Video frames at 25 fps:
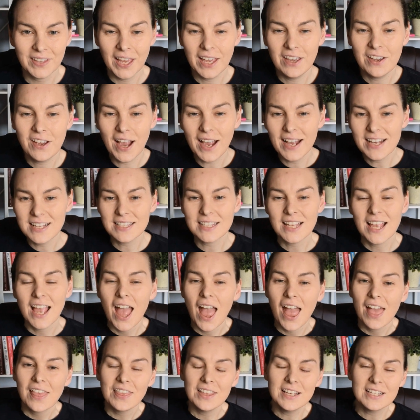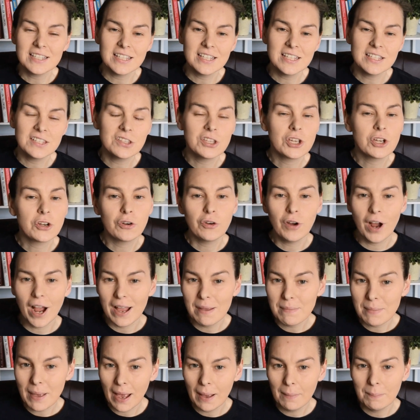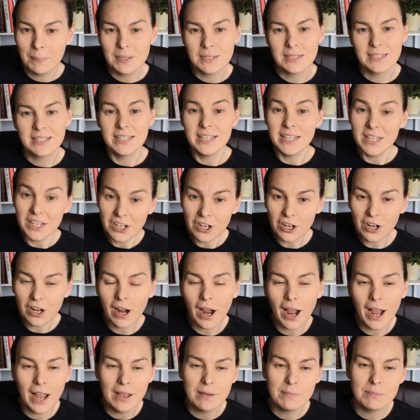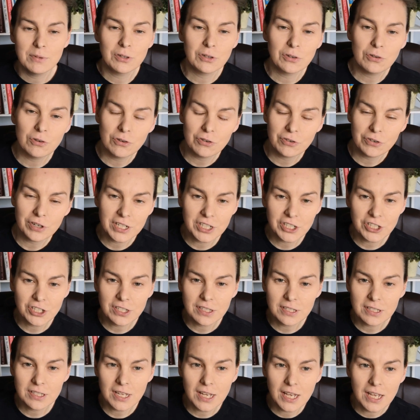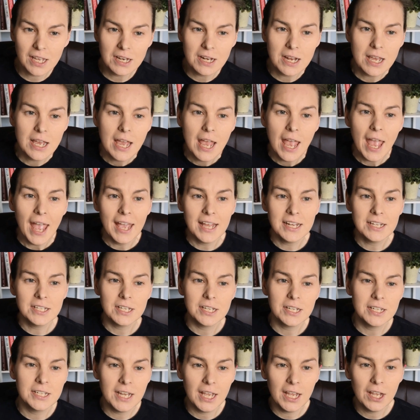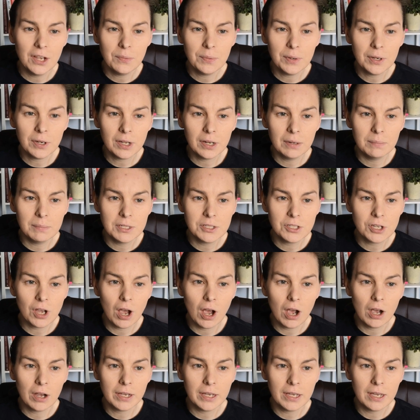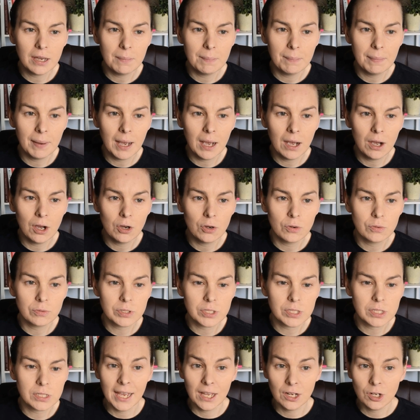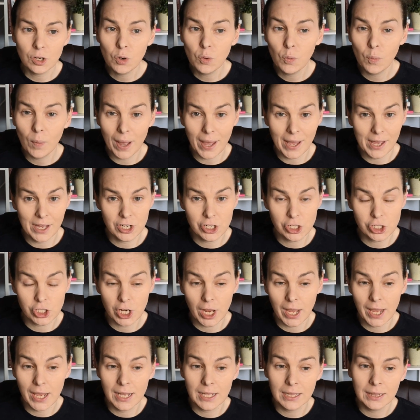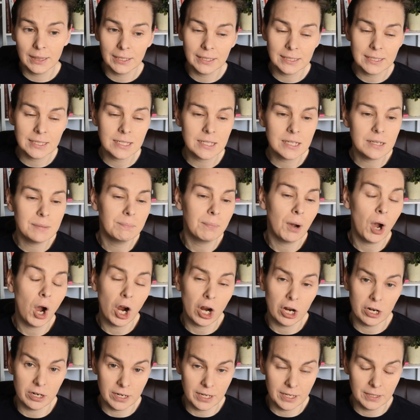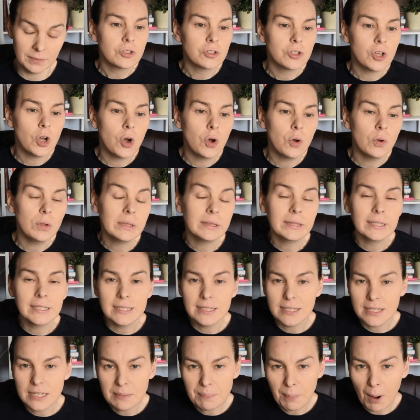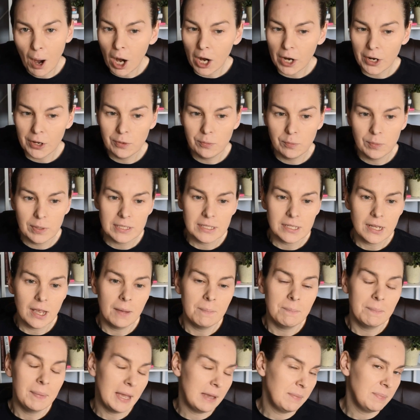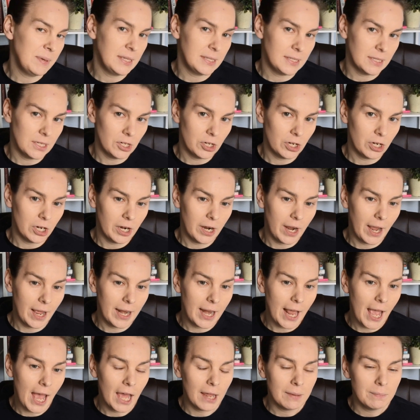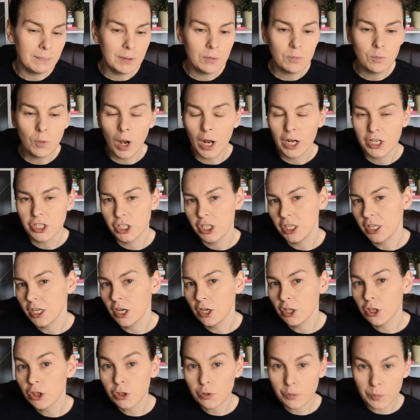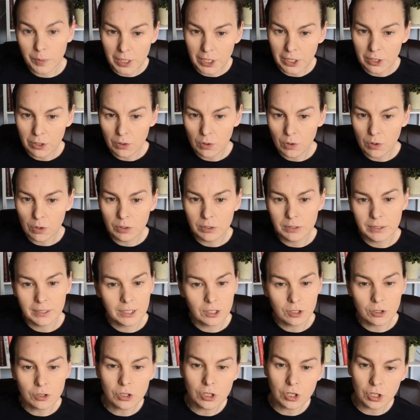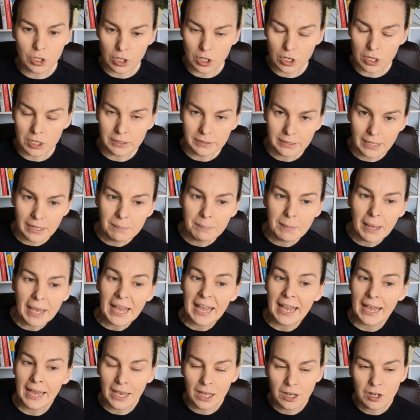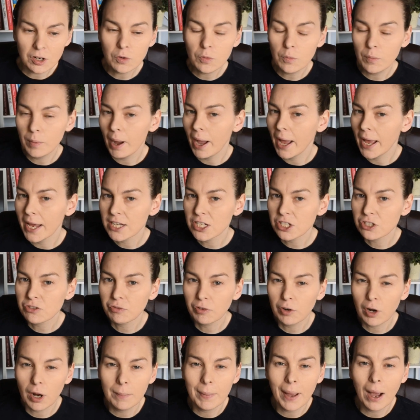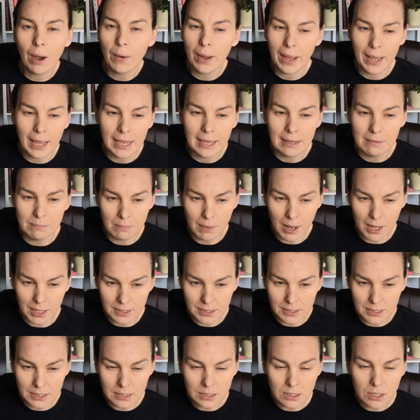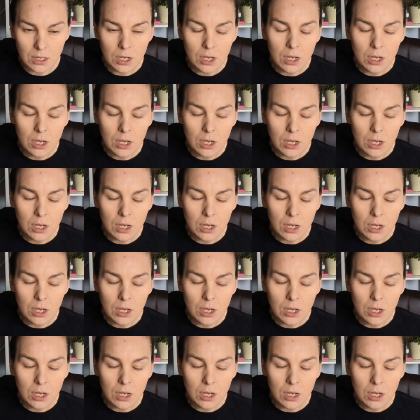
Hey guys, this is The Crime Happens Here. I am Nicole Christensen, and today we're going to be talking about Hannah Wesche and Lindsay Partin. So Lindsay Partin was a babysitter and had been watching a 3-year-old little girl named Hannah Wesche for about 8 months.